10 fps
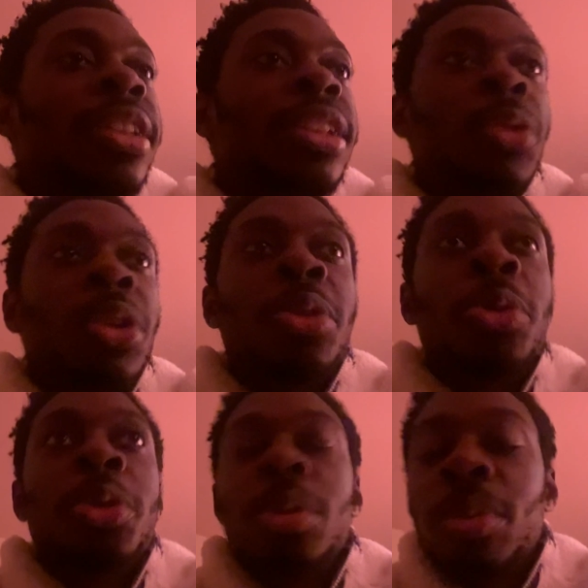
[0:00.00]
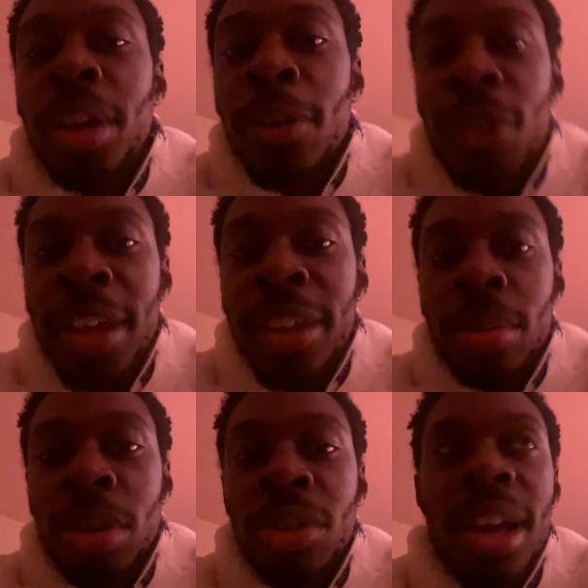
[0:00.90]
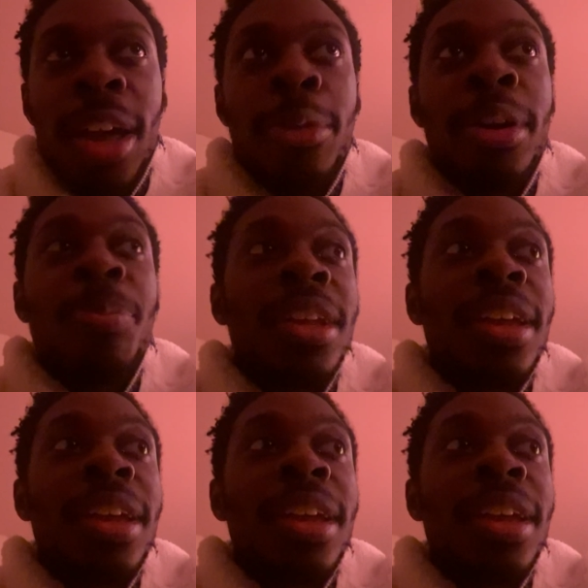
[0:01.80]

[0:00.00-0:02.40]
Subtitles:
someone who will want to fight them or whatever.